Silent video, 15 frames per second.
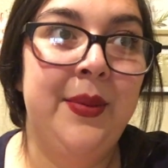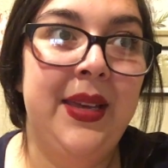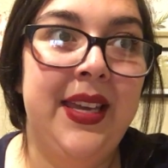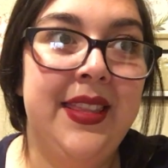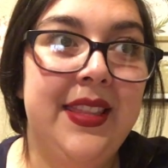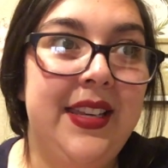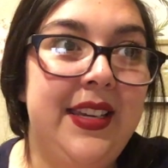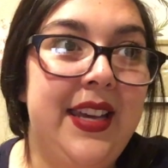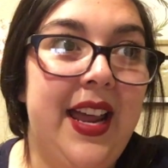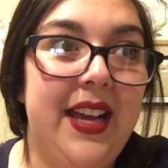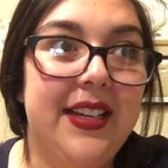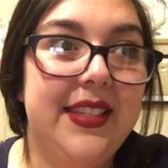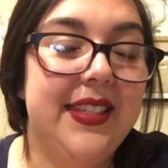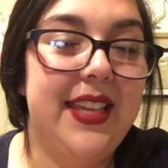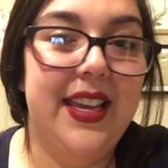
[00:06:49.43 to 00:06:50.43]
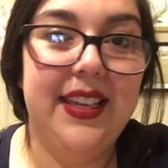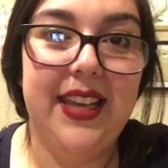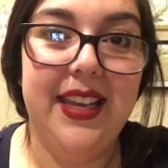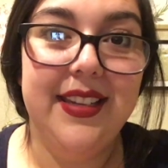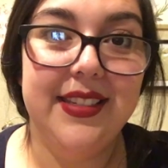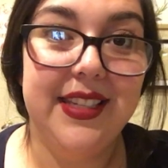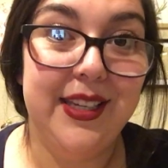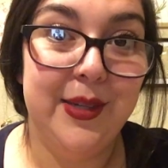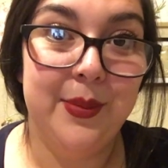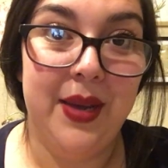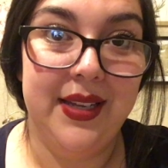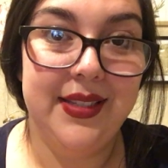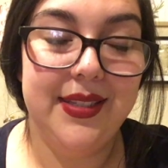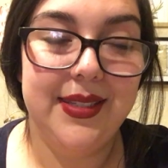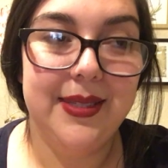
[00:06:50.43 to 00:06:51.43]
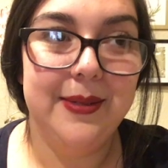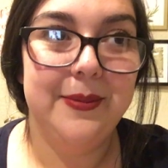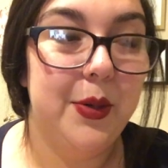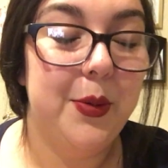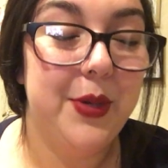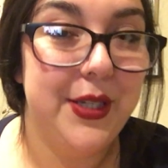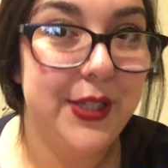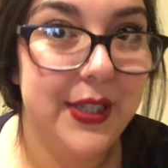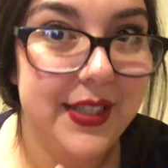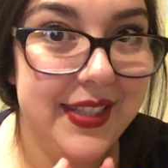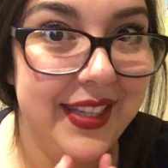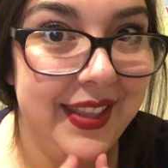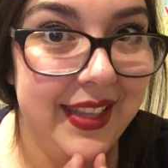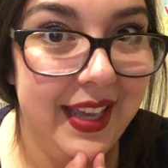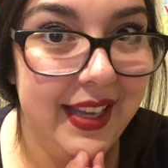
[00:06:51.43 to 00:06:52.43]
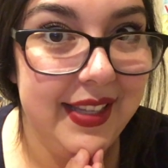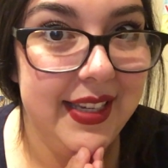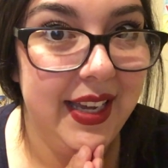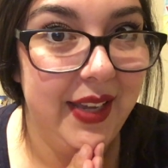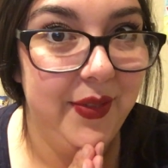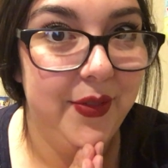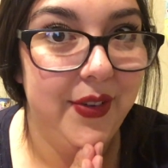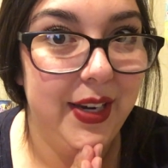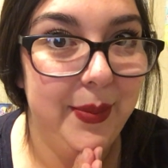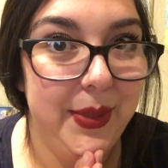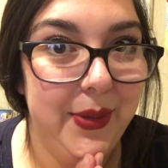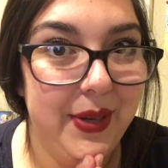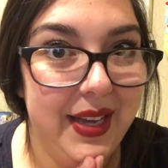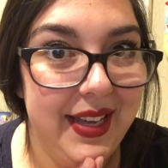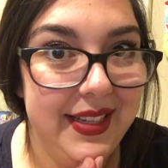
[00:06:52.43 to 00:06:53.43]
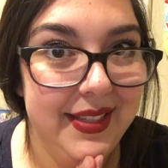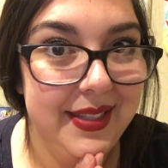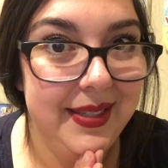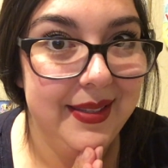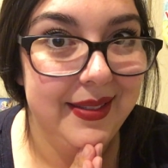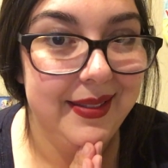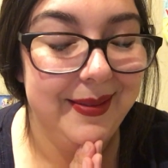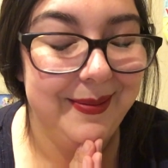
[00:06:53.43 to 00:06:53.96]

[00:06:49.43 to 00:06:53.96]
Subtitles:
in the next like 18 months, which is in that time frame, you guys.